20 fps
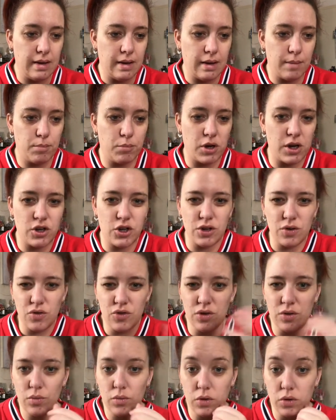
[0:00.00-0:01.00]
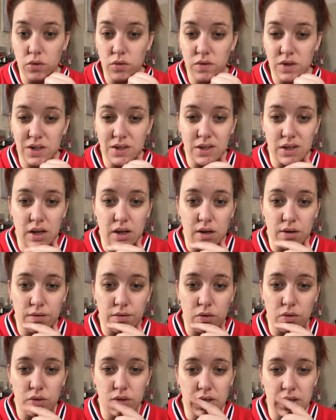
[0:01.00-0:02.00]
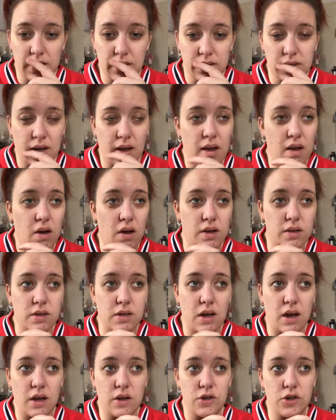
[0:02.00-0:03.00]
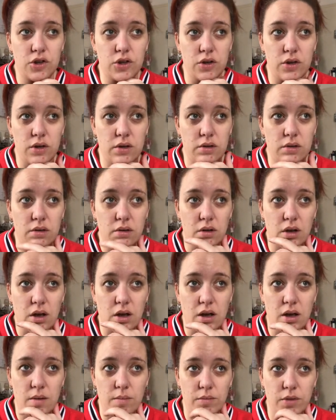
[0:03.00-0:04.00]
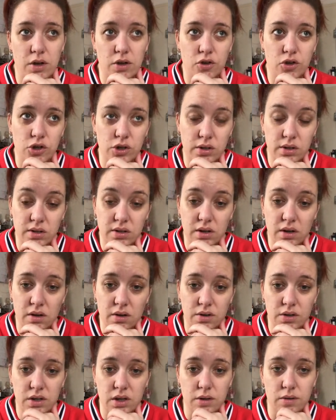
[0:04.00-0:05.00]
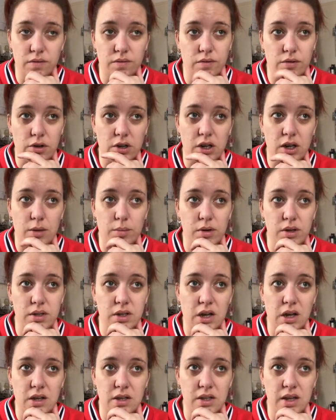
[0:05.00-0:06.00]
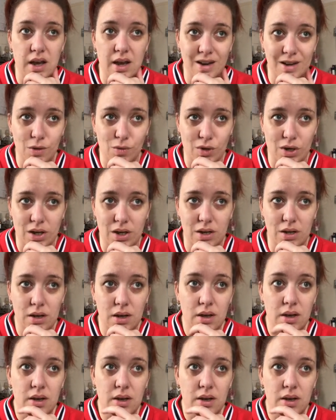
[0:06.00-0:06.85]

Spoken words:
my children were already in a 14-day isolation that had just started for a couple of days anyway,